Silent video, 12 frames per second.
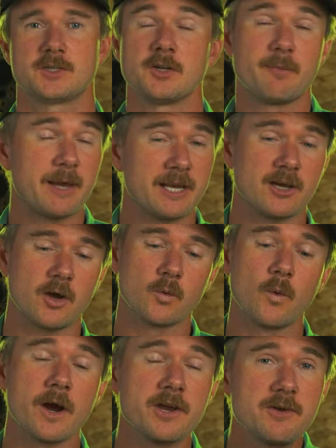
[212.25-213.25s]
depending
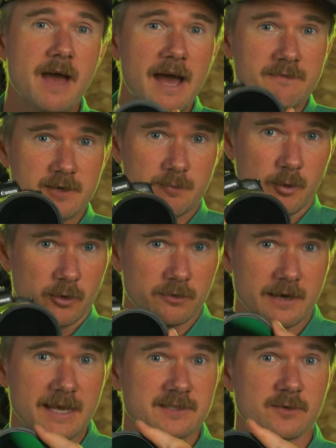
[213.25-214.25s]
on where you have your
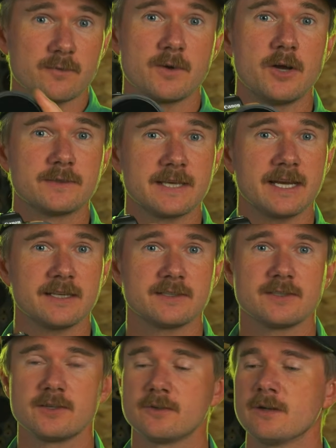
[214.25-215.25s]
polarizer rotated
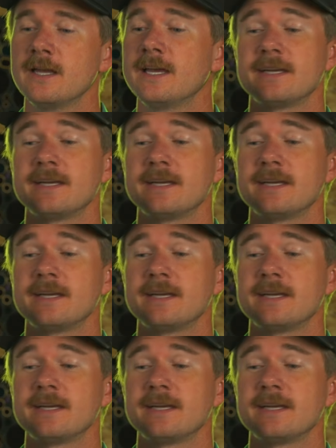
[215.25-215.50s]
to,